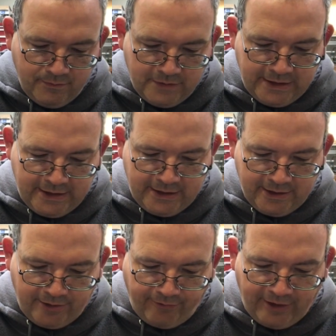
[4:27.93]
Uh,
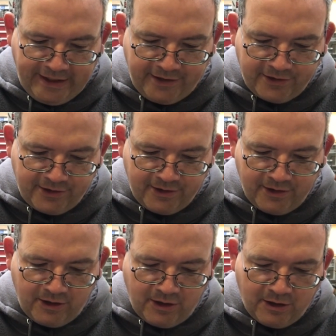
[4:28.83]
the flakes
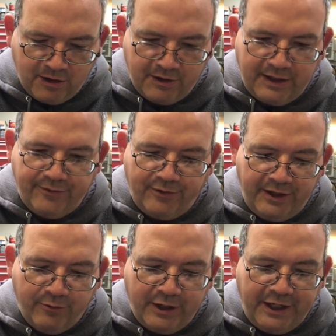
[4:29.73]
are definitely
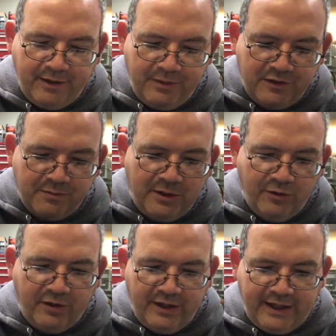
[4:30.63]
ready to be
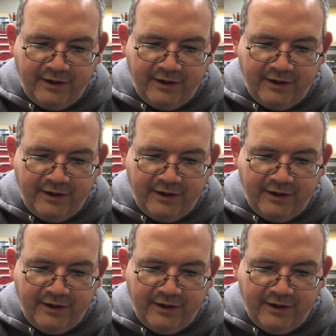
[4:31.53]
smoked now.